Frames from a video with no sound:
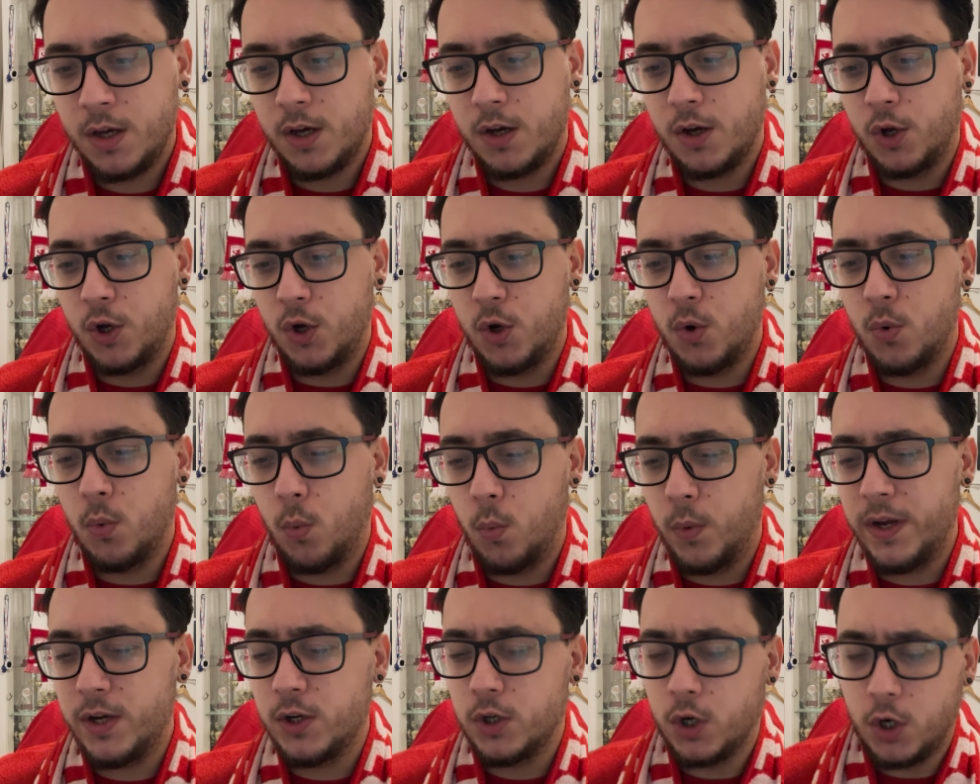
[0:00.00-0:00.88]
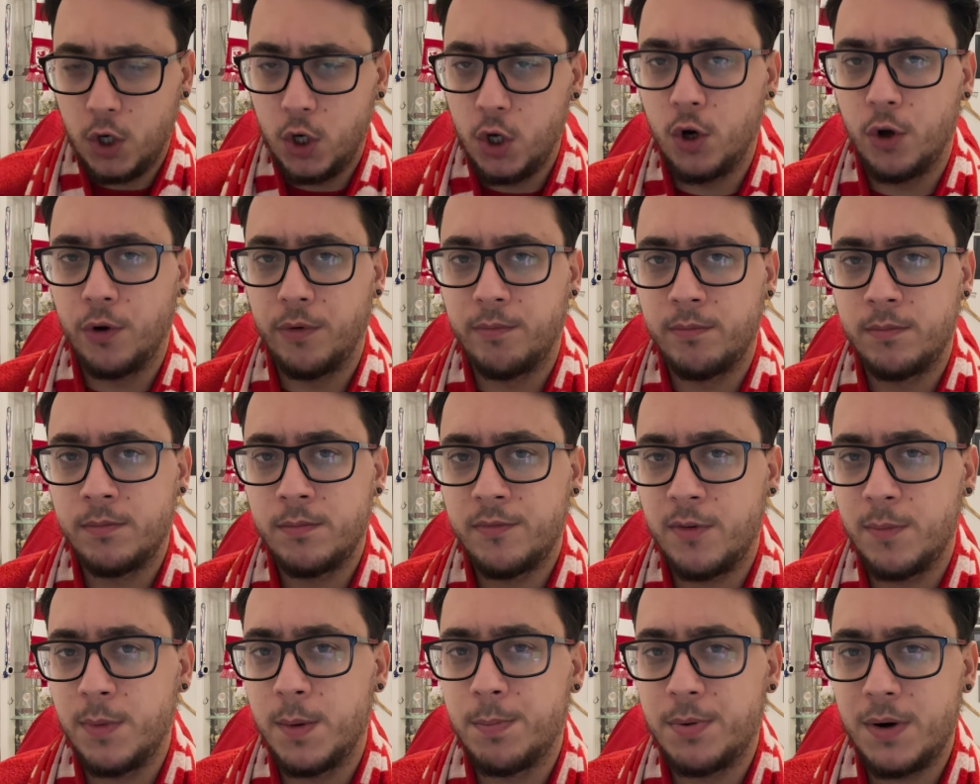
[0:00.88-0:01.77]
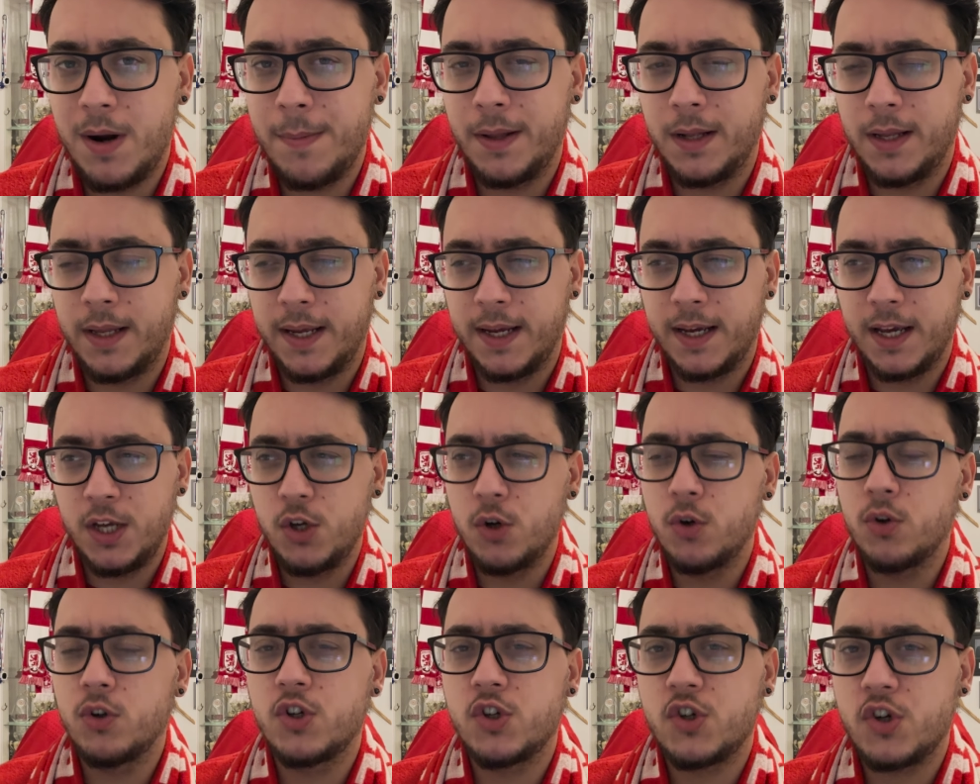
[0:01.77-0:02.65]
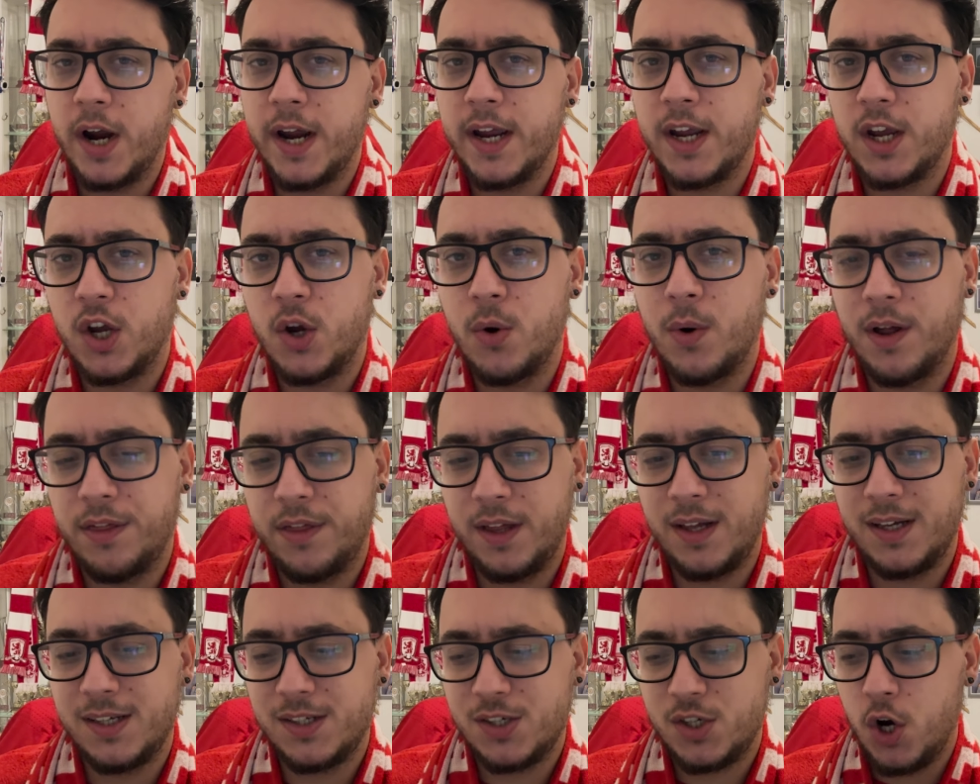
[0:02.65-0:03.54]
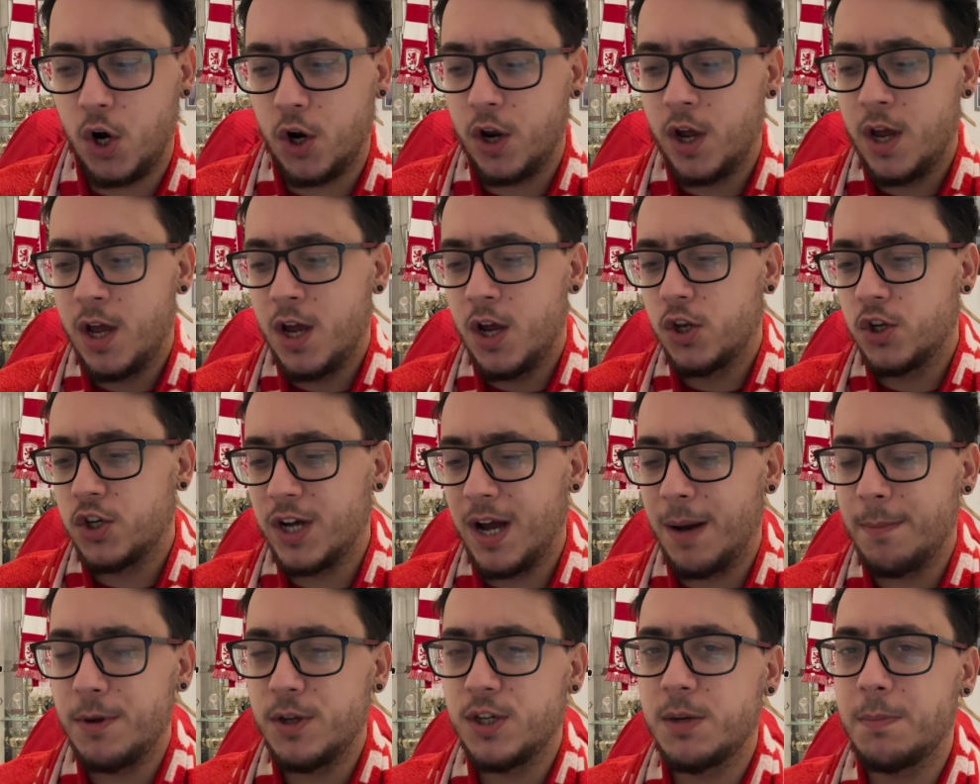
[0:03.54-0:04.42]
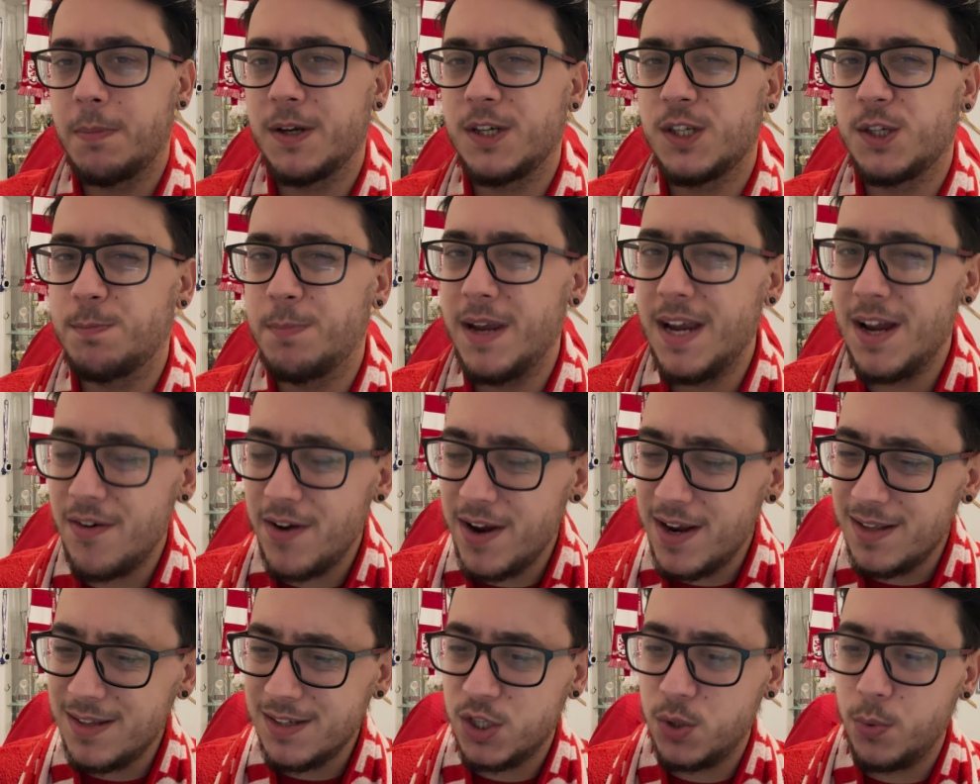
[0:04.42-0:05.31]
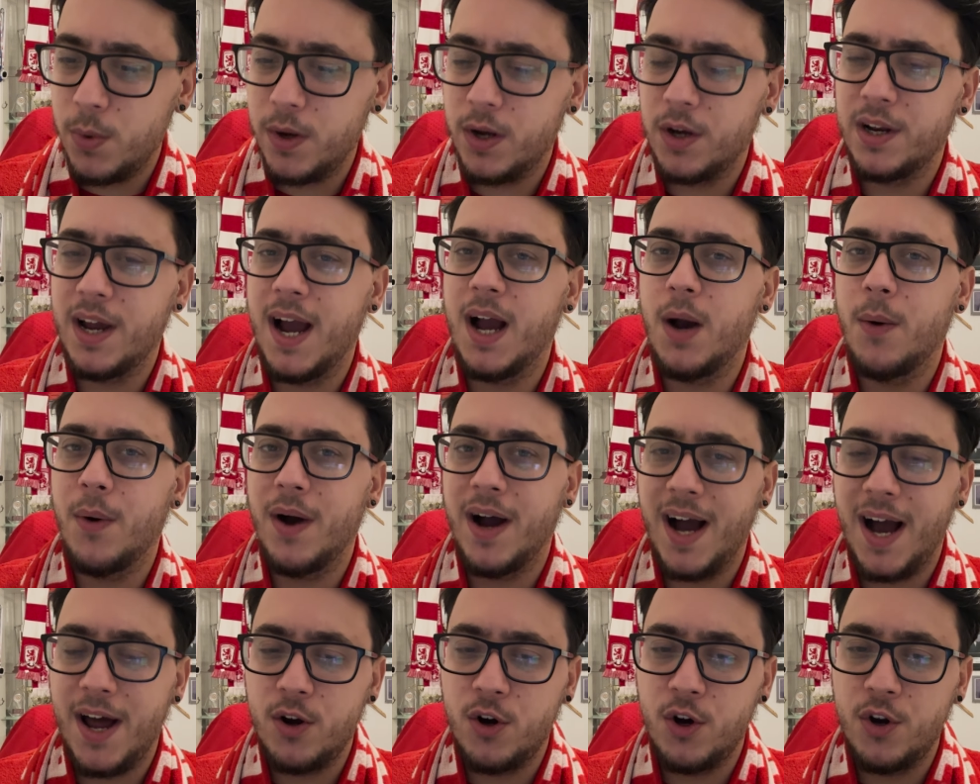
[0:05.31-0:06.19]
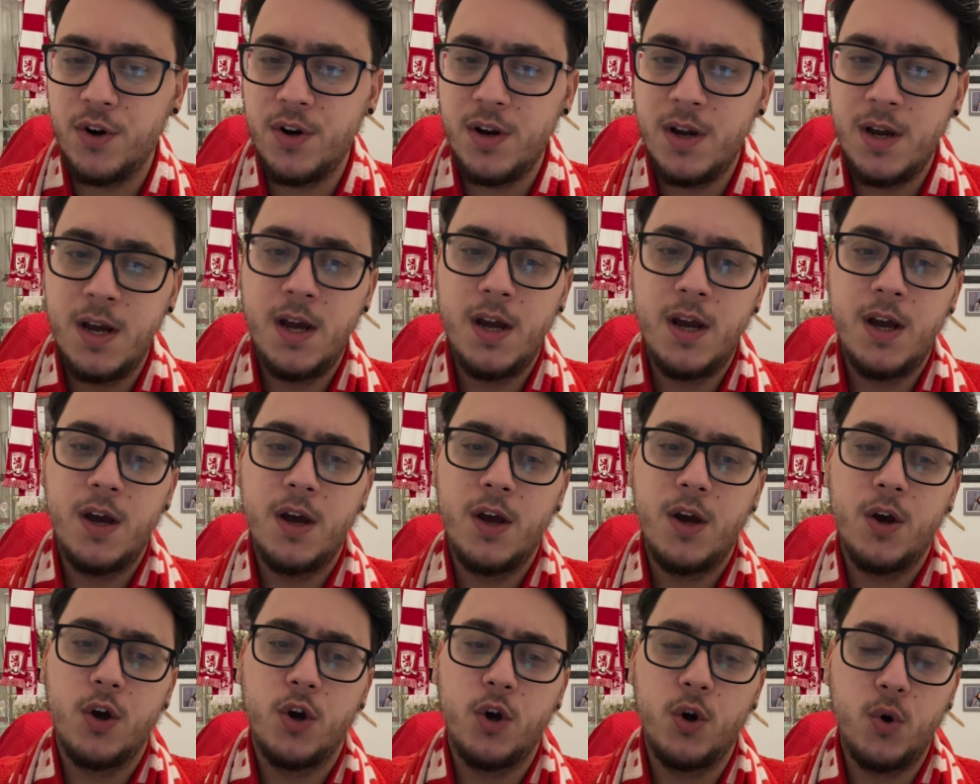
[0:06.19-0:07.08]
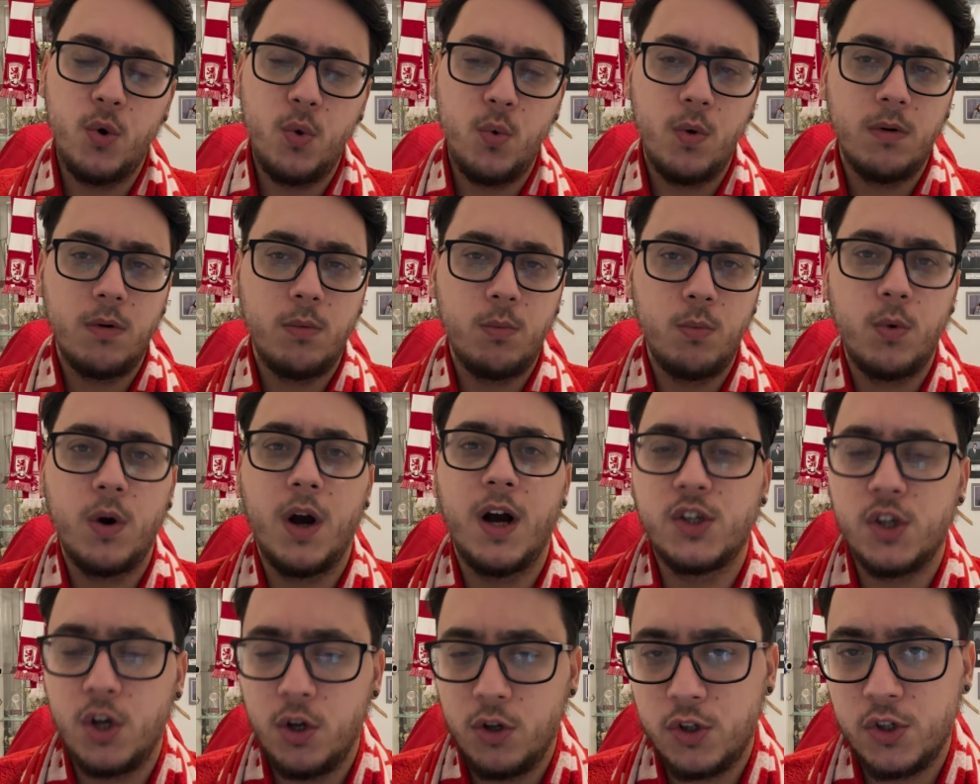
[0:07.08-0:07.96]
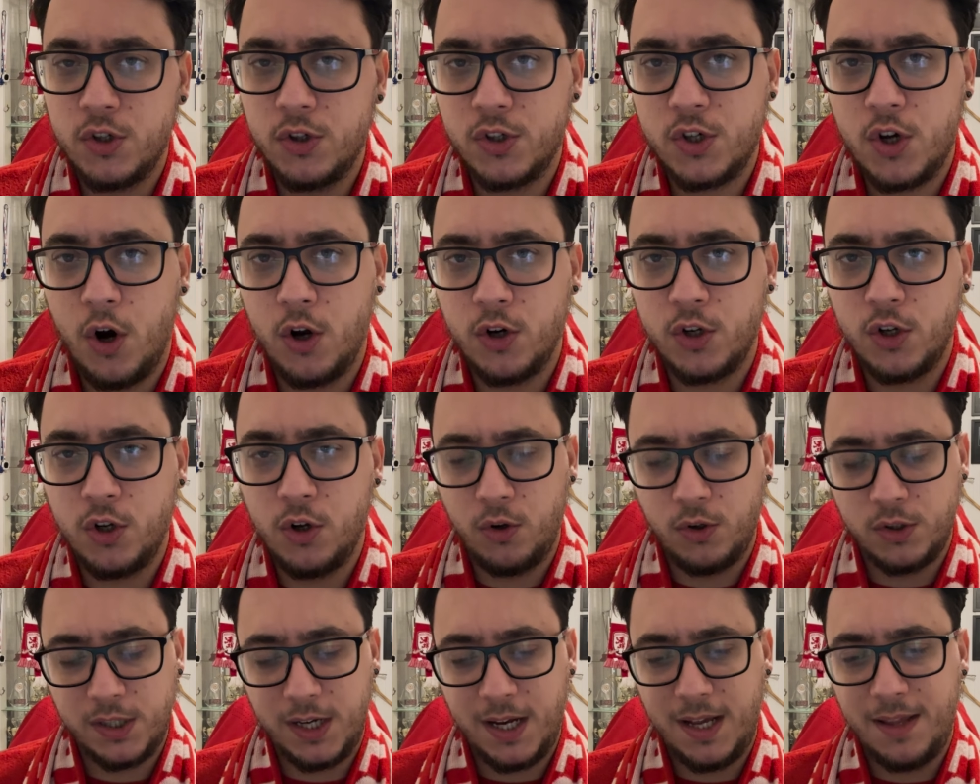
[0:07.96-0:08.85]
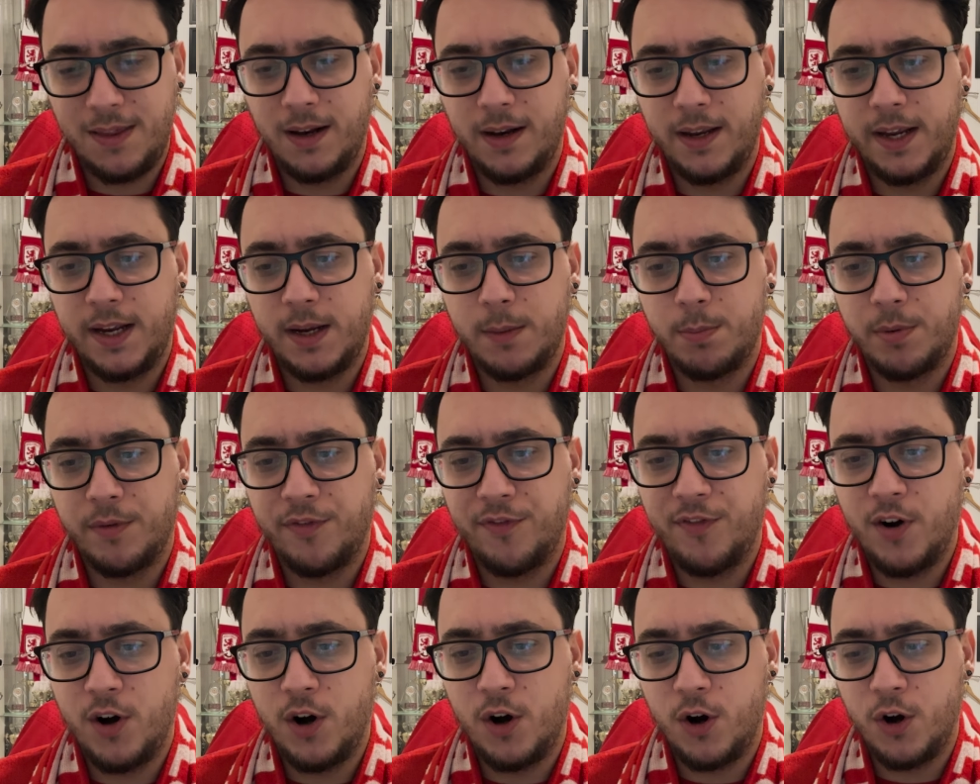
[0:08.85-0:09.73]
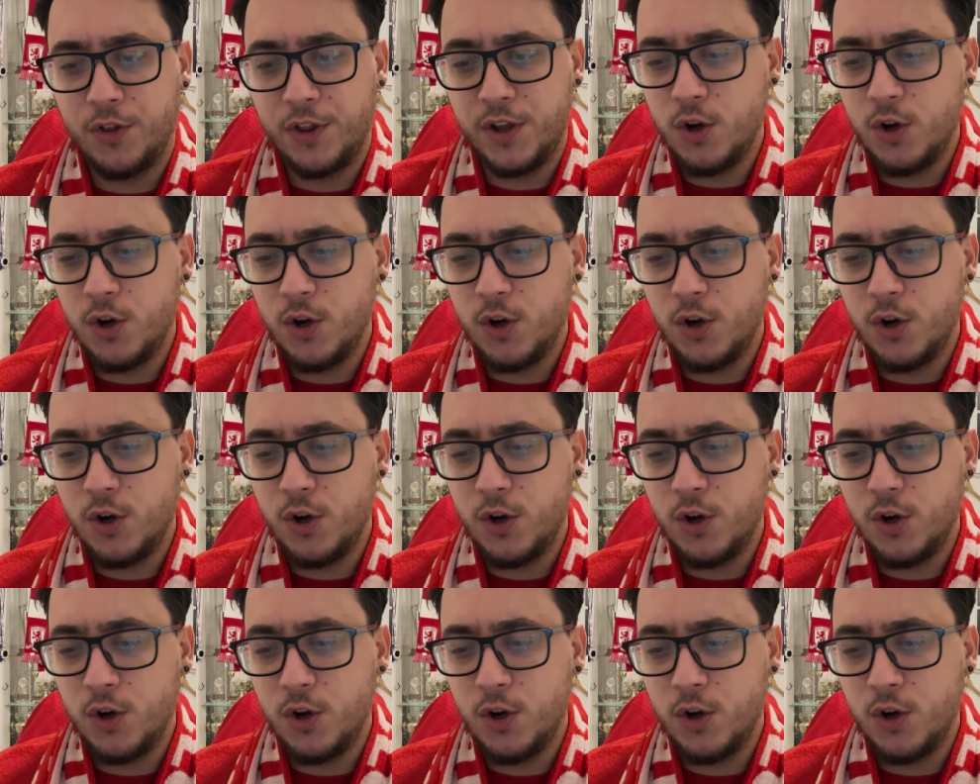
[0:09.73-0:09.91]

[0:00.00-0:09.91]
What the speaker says: who we could loan from the Premier League, a young striker who I think's got Championship experience, who we could hang our hat on, who has also scored goals in the league before.